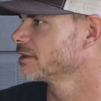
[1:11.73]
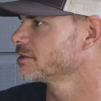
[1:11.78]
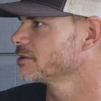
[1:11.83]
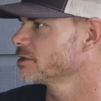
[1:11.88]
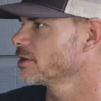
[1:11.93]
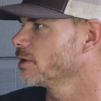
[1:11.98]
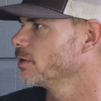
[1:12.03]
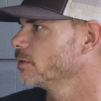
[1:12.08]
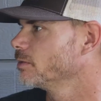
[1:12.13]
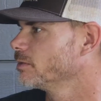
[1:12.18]

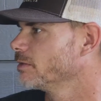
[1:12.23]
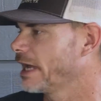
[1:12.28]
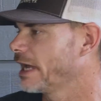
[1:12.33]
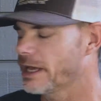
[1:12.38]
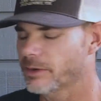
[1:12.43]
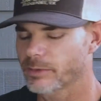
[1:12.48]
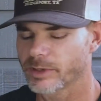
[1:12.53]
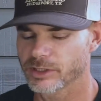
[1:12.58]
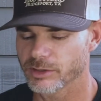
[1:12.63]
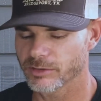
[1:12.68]
So
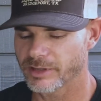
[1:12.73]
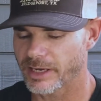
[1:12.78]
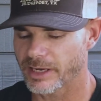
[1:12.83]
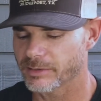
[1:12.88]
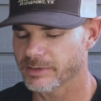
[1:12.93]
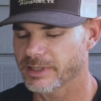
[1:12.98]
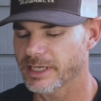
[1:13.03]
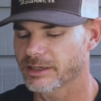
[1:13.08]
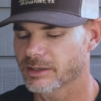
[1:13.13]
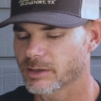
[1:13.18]
how do I do that
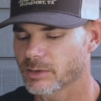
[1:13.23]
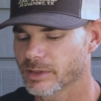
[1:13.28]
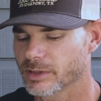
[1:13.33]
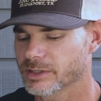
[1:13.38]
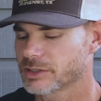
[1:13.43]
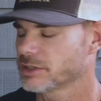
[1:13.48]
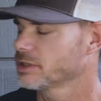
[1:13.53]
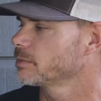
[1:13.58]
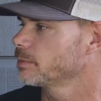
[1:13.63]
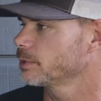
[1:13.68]
without
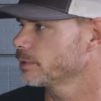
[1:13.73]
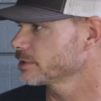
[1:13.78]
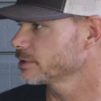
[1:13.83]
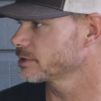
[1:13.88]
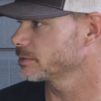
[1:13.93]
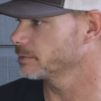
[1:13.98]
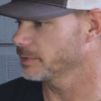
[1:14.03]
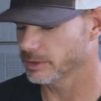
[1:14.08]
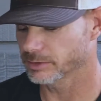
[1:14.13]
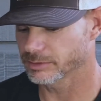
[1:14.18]
going to the
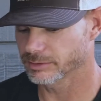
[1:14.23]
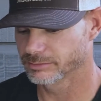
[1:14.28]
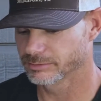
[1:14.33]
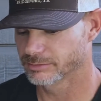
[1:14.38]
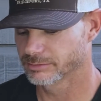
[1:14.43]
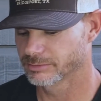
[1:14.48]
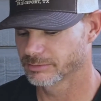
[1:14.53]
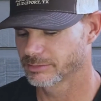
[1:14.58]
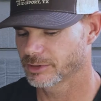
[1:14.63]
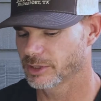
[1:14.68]
portrait mode,
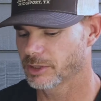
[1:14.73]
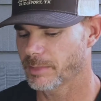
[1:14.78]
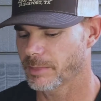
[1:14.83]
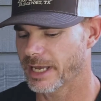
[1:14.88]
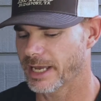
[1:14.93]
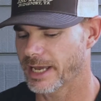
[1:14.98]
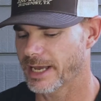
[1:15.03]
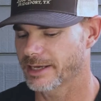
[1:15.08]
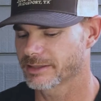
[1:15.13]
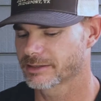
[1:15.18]
you
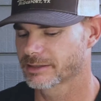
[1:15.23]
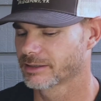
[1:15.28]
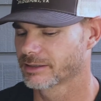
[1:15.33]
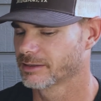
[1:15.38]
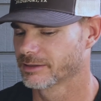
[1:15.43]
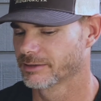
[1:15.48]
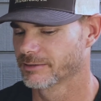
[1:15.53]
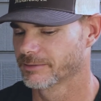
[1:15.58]
may ask?